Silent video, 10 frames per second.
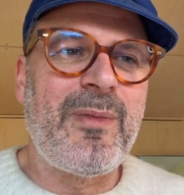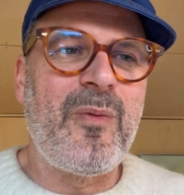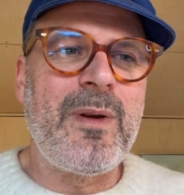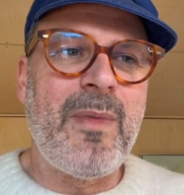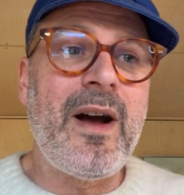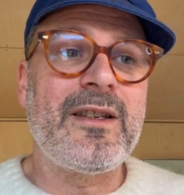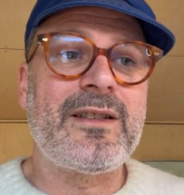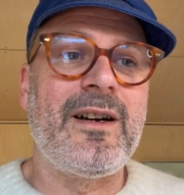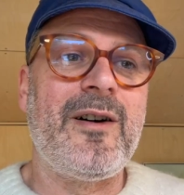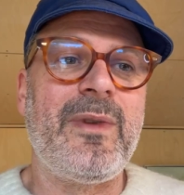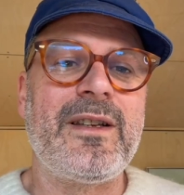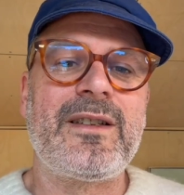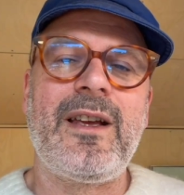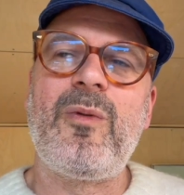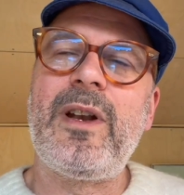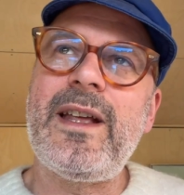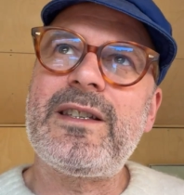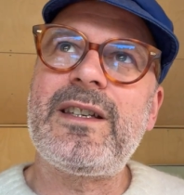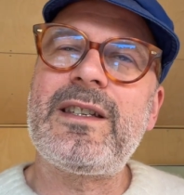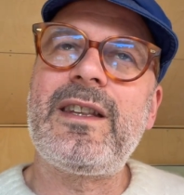But we might start by saying, well,
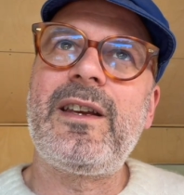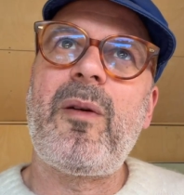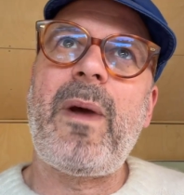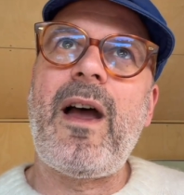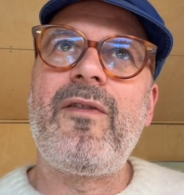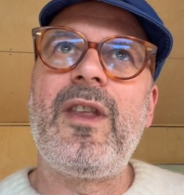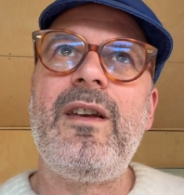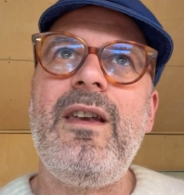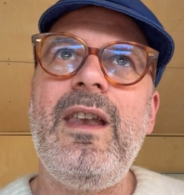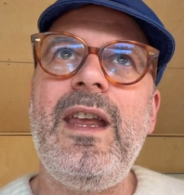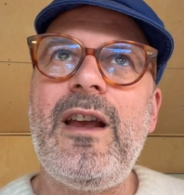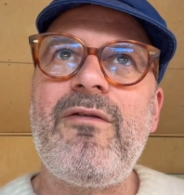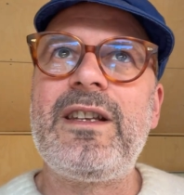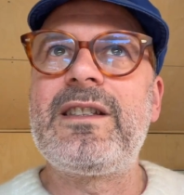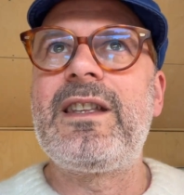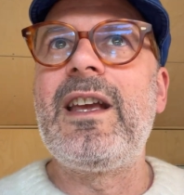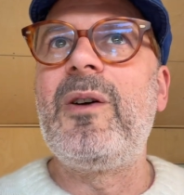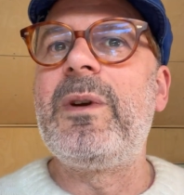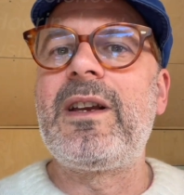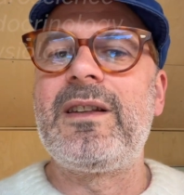let's just think about the nearest
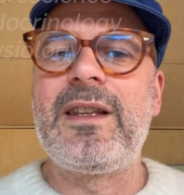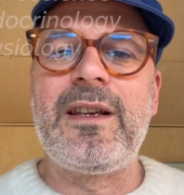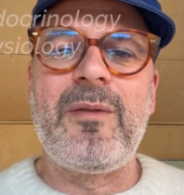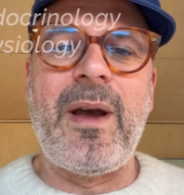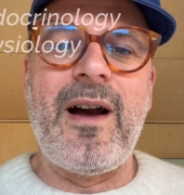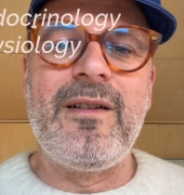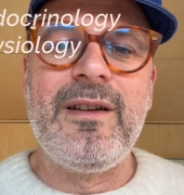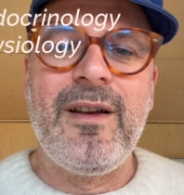thing we can think about.